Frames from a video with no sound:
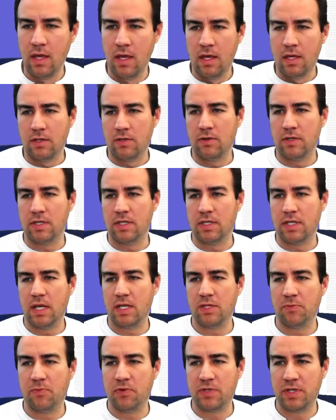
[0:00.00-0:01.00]
So as it
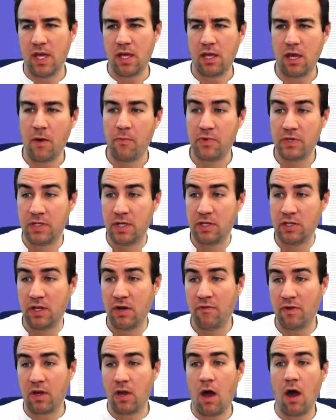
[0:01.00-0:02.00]
says, the percent composition
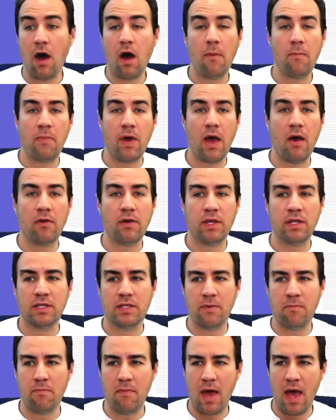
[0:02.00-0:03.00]
of a compound is
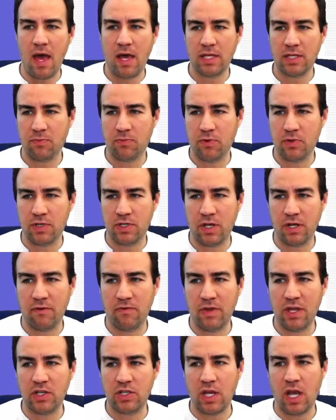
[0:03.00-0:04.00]
the mass percent of
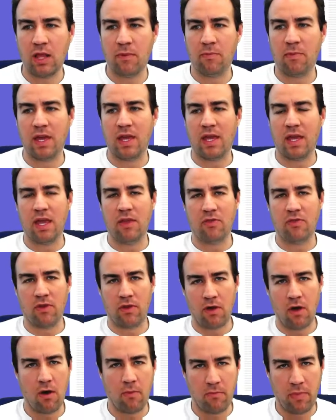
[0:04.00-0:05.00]
each element in the
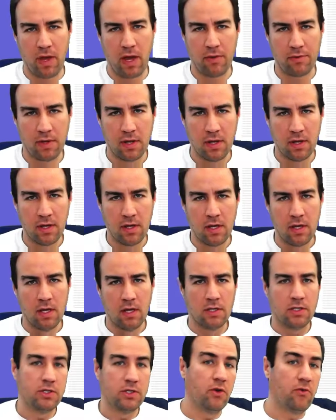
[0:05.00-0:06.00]
compound.
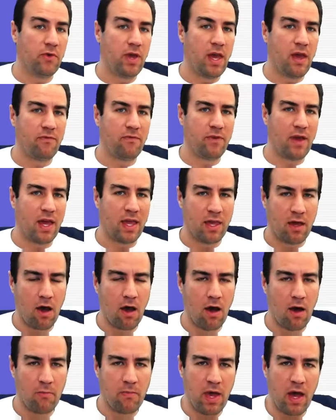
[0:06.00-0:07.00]
So if we have a
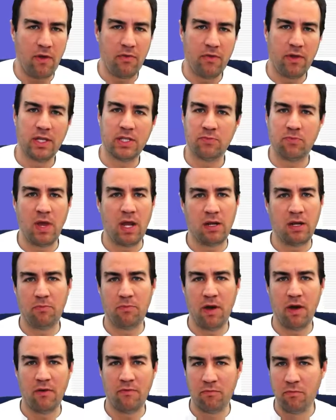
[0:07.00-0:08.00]
compound that it's made up
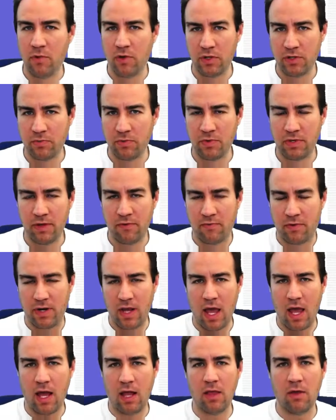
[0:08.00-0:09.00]
of multiple different
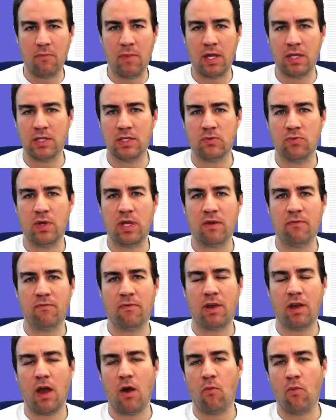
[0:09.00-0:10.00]
elements, we can
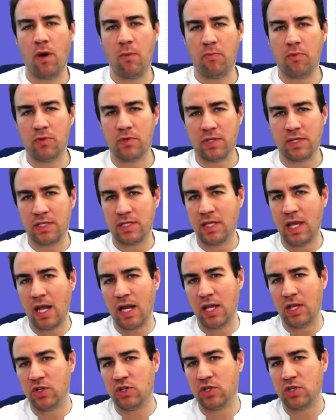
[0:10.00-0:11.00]
figure out what
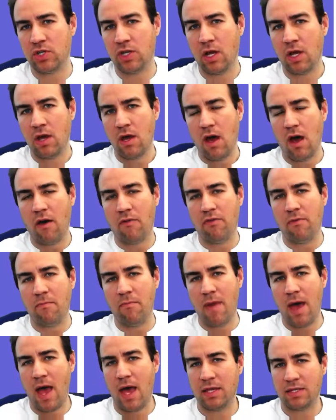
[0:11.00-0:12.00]
percentage of the
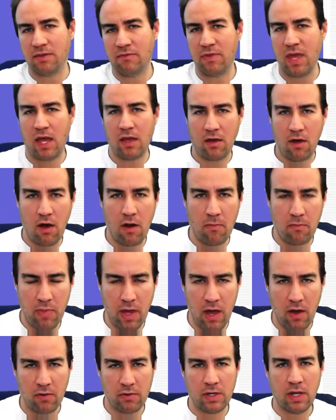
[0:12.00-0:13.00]
mass of that
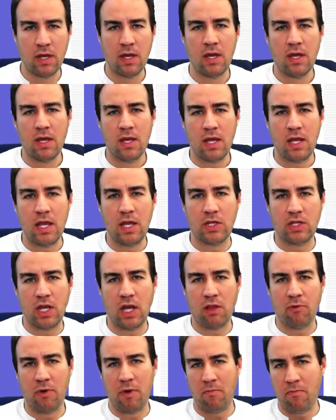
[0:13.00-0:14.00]
compound each
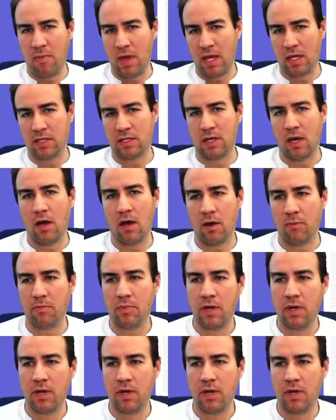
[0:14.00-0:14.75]
element makes up.